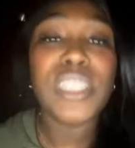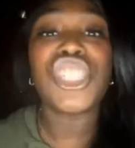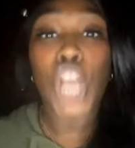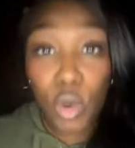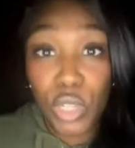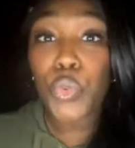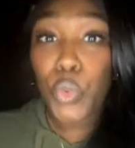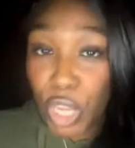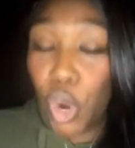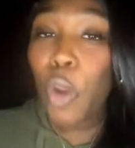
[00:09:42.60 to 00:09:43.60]
choked
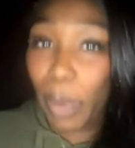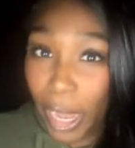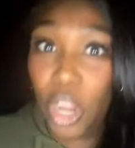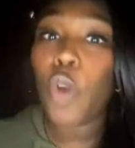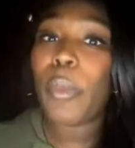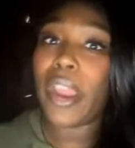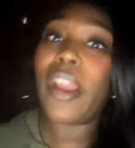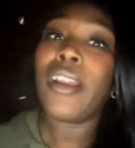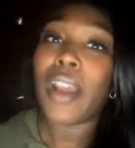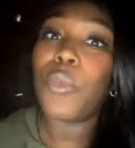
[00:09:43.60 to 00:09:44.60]
Rudy
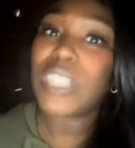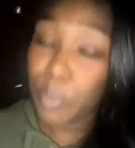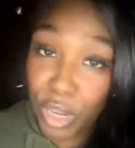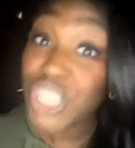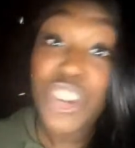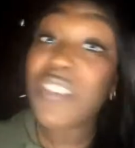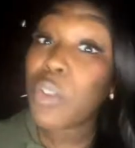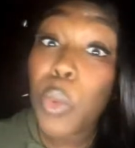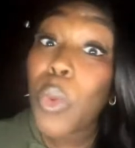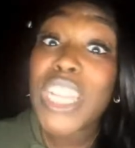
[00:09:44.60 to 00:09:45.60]
Gobert, which I'm pretty sure
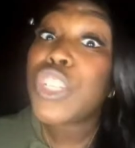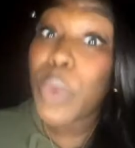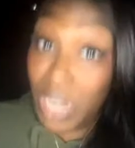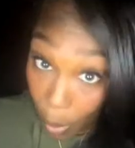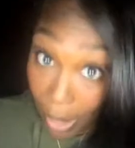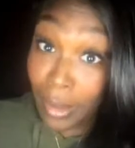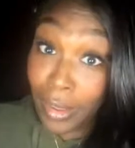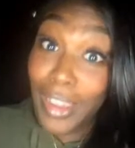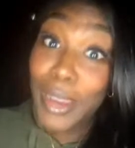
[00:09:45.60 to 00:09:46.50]
everyone wanted to anyway.